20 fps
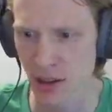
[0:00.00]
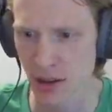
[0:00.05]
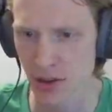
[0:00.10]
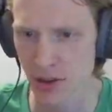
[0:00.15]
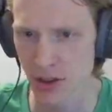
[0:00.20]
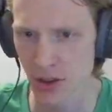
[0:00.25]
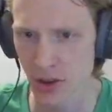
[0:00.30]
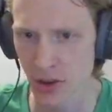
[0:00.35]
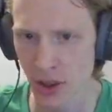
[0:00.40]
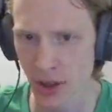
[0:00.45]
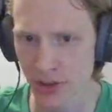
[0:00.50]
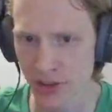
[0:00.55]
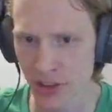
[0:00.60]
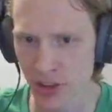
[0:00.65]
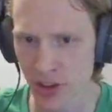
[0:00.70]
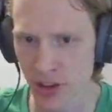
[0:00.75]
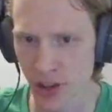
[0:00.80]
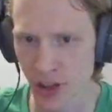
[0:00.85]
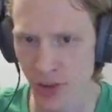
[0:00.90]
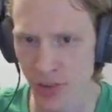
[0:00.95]
So you have to
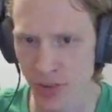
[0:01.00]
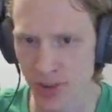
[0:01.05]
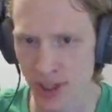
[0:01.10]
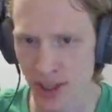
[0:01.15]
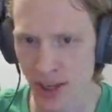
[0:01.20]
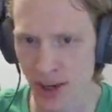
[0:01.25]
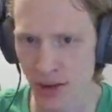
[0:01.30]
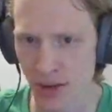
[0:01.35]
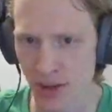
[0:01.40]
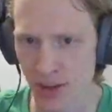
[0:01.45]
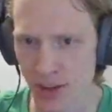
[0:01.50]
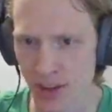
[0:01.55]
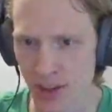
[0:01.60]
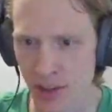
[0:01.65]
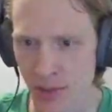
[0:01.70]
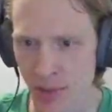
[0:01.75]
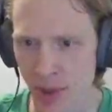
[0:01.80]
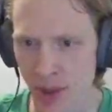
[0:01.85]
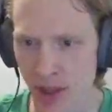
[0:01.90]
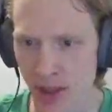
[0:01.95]
jump down into
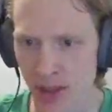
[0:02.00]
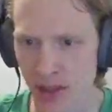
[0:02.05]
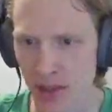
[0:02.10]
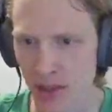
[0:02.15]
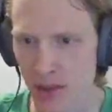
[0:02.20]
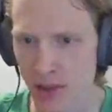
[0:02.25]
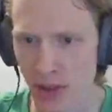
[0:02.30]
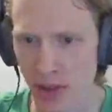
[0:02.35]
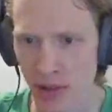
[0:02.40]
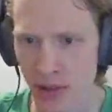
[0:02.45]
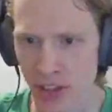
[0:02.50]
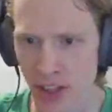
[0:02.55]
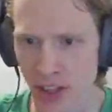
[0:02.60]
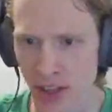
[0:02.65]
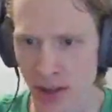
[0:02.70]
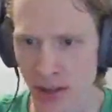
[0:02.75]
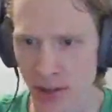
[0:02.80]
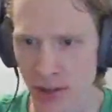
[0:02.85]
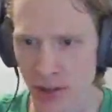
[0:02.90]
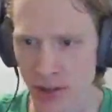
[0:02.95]
the pit. You'll go
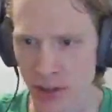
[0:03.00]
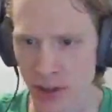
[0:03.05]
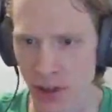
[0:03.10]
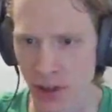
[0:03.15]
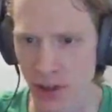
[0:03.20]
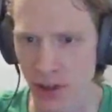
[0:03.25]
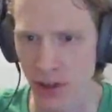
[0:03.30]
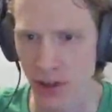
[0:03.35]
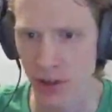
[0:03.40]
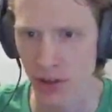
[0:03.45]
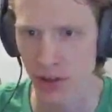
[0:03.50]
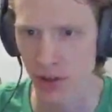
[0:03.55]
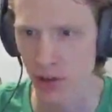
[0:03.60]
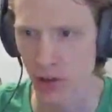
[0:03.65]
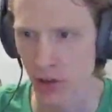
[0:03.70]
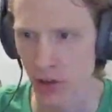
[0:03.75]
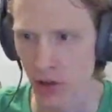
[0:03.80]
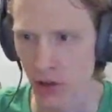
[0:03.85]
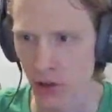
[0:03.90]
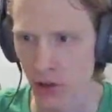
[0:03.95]
down,
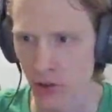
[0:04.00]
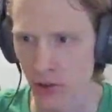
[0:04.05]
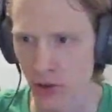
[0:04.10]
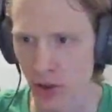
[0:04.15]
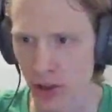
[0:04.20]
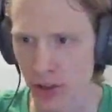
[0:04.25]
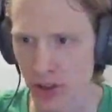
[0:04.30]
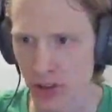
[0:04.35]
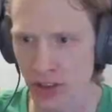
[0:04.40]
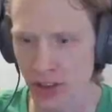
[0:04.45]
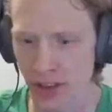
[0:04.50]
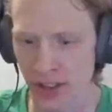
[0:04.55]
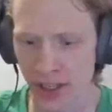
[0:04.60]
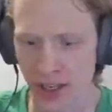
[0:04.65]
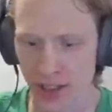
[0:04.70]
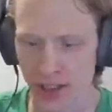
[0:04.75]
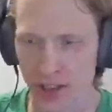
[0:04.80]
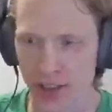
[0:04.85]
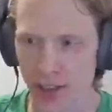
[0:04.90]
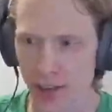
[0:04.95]
you'll run to the
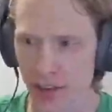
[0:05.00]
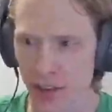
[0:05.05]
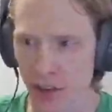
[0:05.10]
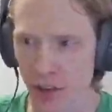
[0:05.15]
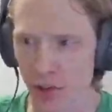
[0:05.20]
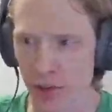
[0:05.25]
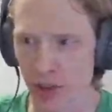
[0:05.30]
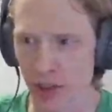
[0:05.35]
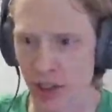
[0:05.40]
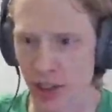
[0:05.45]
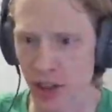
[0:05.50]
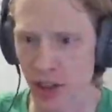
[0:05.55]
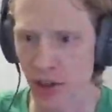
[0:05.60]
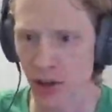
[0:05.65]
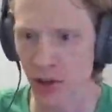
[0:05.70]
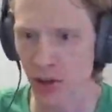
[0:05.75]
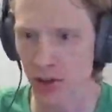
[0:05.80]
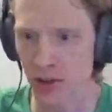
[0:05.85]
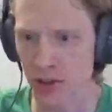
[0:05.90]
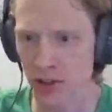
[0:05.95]
end, and then you'll be like,
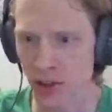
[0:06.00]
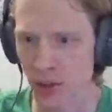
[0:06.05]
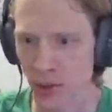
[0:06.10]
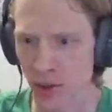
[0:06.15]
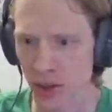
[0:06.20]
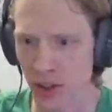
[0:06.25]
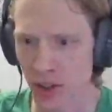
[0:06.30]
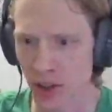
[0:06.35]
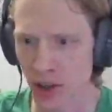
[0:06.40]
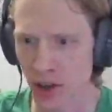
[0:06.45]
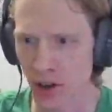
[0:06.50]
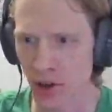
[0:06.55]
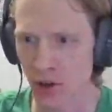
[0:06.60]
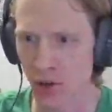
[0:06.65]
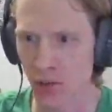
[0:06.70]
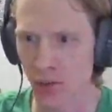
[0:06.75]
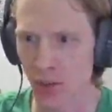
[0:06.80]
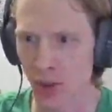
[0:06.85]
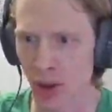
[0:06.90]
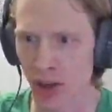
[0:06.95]
oh, there's nowhere to
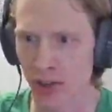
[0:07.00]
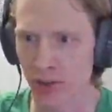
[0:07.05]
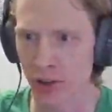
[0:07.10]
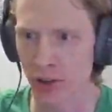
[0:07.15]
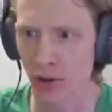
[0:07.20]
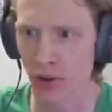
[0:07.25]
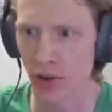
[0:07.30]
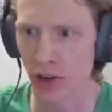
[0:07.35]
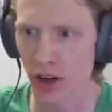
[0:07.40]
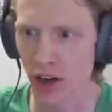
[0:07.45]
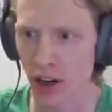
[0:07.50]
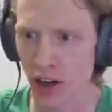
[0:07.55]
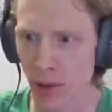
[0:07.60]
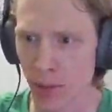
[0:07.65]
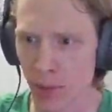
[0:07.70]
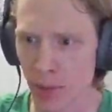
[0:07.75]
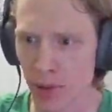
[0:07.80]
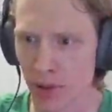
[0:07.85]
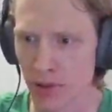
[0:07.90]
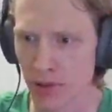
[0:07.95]
go. But if you look
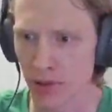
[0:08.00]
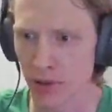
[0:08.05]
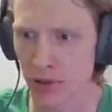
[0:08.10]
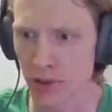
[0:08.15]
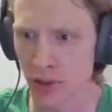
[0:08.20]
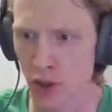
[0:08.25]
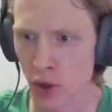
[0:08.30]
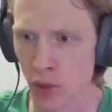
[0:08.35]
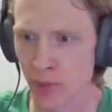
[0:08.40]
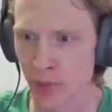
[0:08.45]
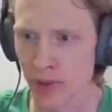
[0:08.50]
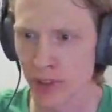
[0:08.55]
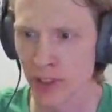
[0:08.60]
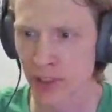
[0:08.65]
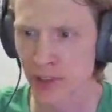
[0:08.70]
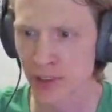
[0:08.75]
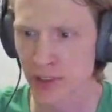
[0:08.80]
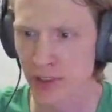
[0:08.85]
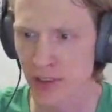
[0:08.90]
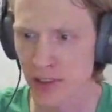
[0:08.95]
up, there's an
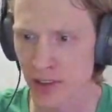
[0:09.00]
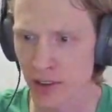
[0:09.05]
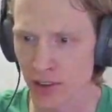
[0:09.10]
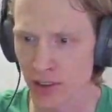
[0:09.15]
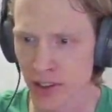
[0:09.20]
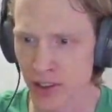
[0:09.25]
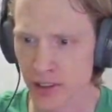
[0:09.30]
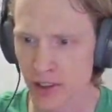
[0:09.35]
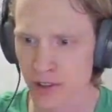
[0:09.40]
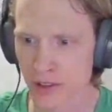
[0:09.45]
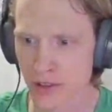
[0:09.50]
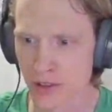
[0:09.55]
opening in the ceiling.